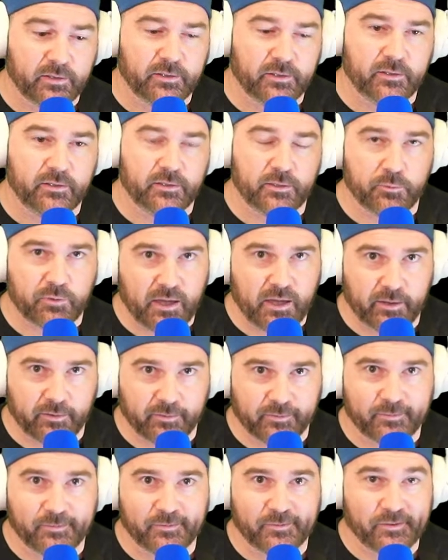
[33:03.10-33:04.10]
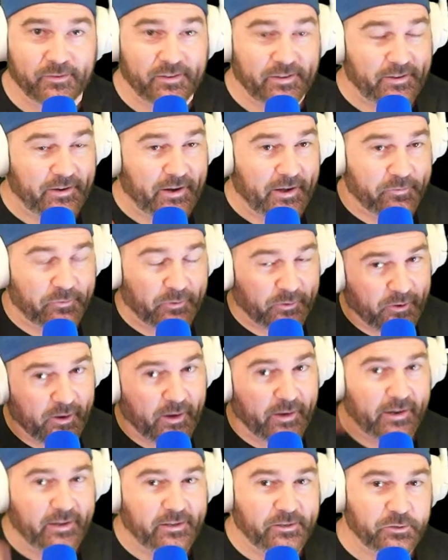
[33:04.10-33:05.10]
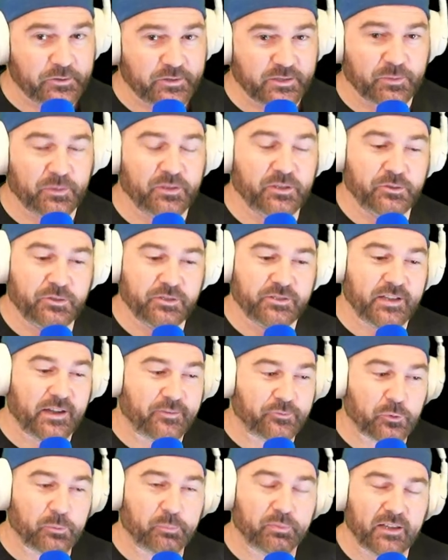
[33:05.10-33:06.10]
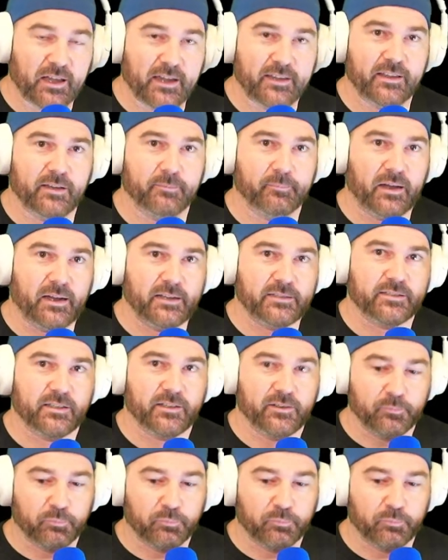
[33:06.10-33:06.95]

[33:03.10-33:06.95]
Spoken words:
you can. And I forgot. You just have to apply that mindset of